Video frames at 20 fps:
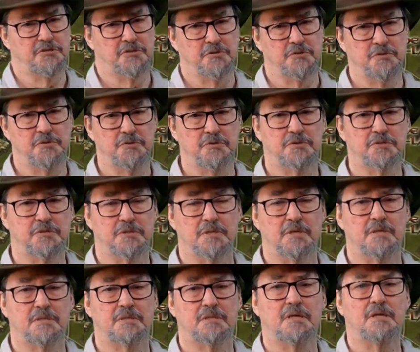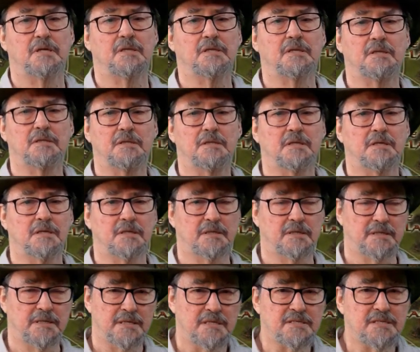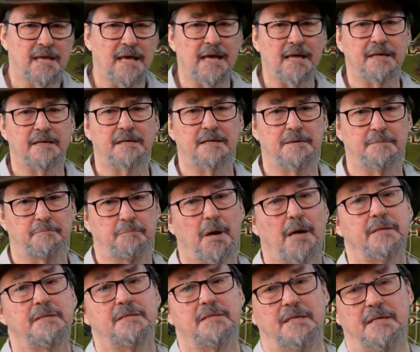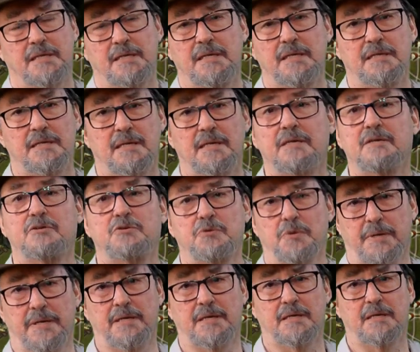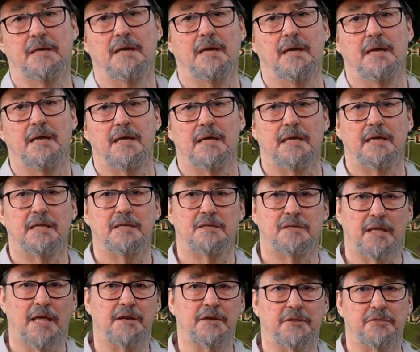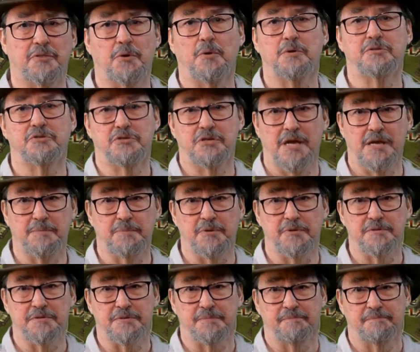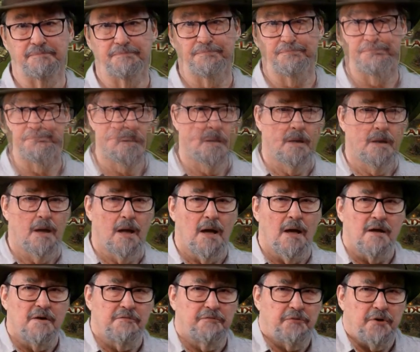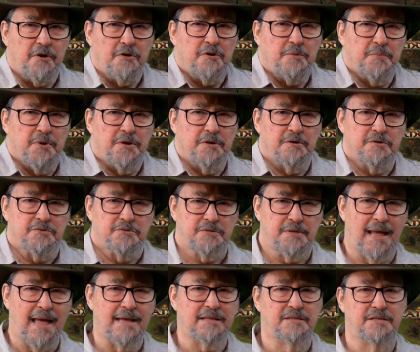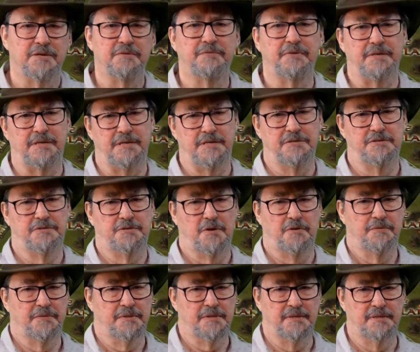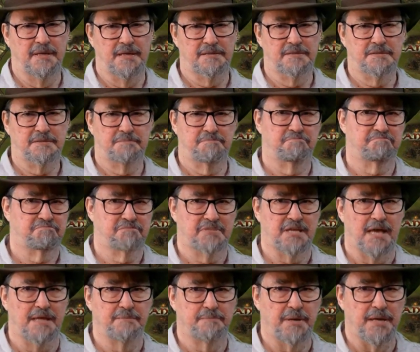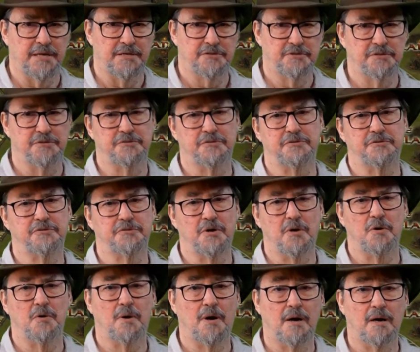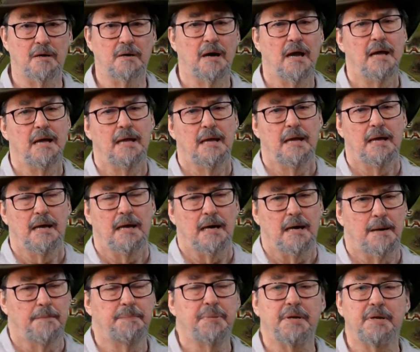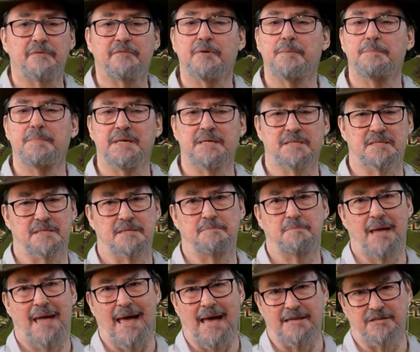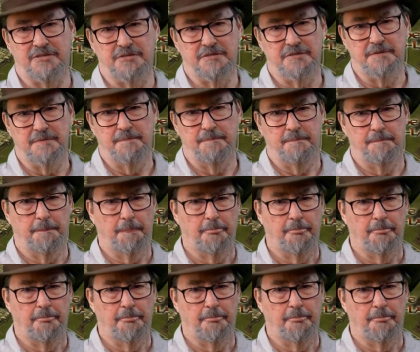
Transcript: ensues until he's had a bite to eat and a drink in Denethor's chambers. Faramir's activities over the next 10 pages or so are a bit of a mix and match.